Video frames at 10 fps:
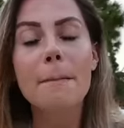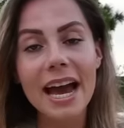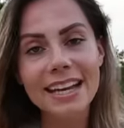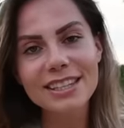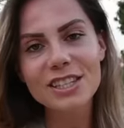
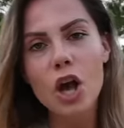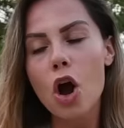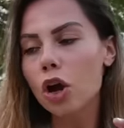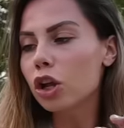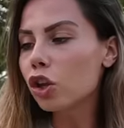Pets
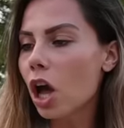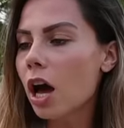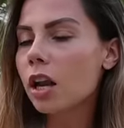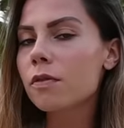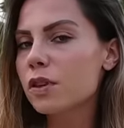are a
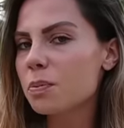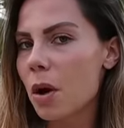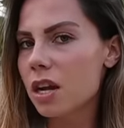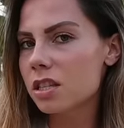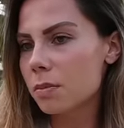lot of
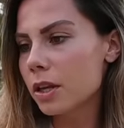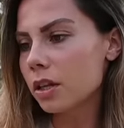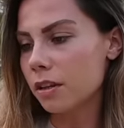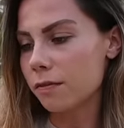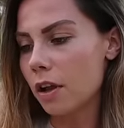
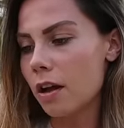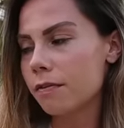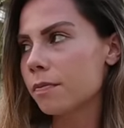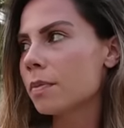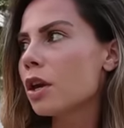responsibility, Fluff.
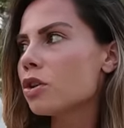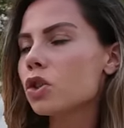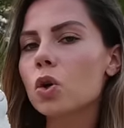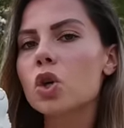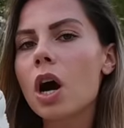
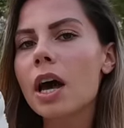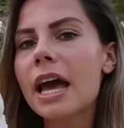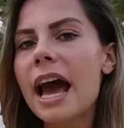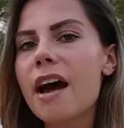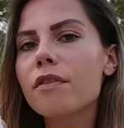So you got
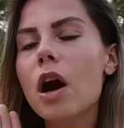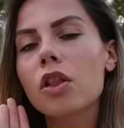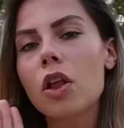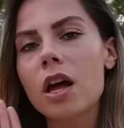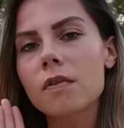to have a
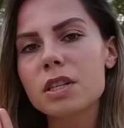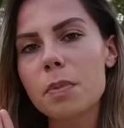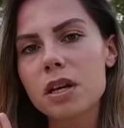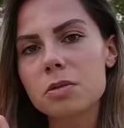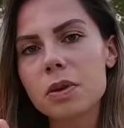lot of
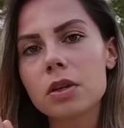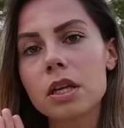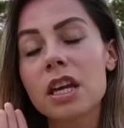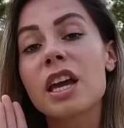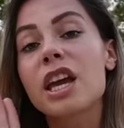
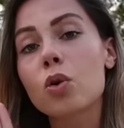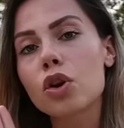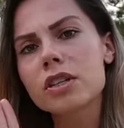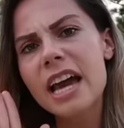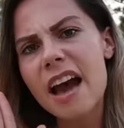responsibility in
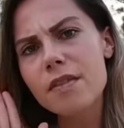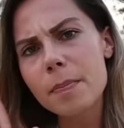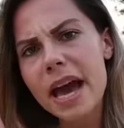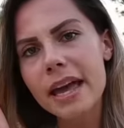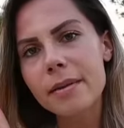order to have a
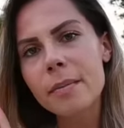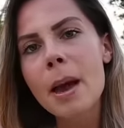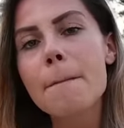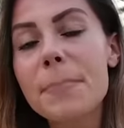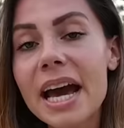pet.
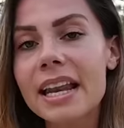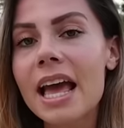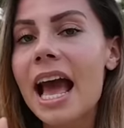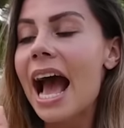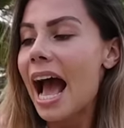But
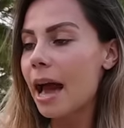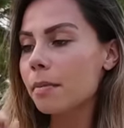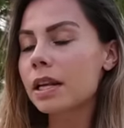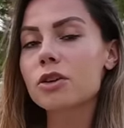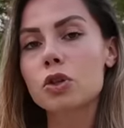I'm
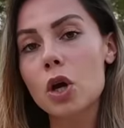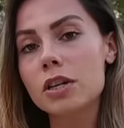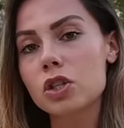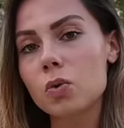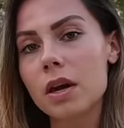going to
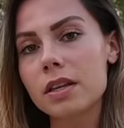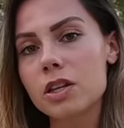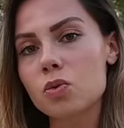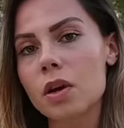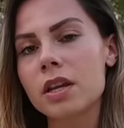trust you on
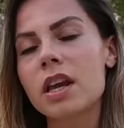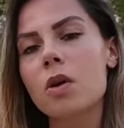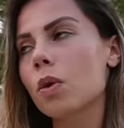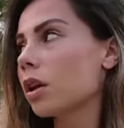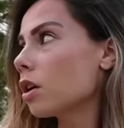this one.
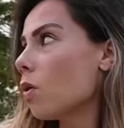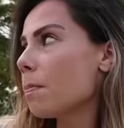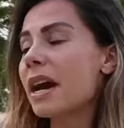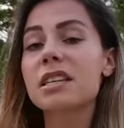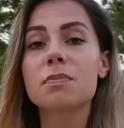We're going to go in
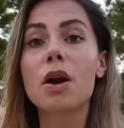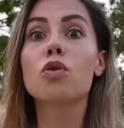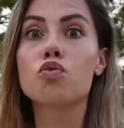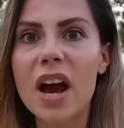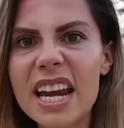
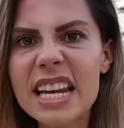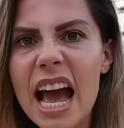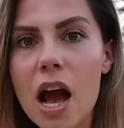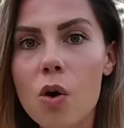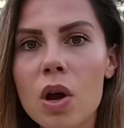PetSmart right
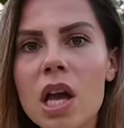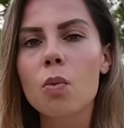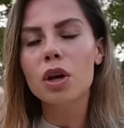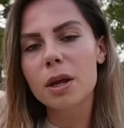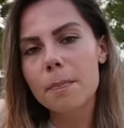now. And
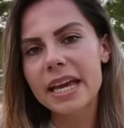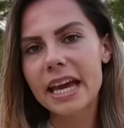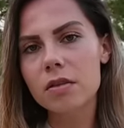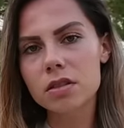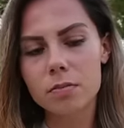we're going to pick
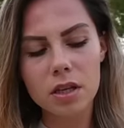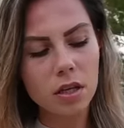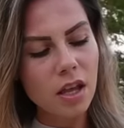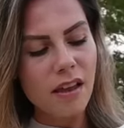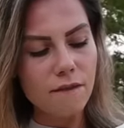out
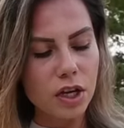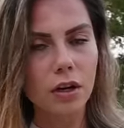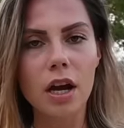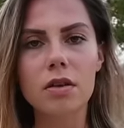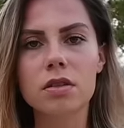something and
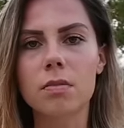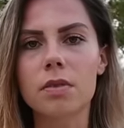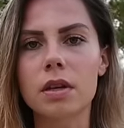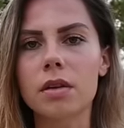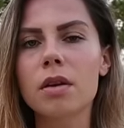figure out
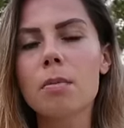something.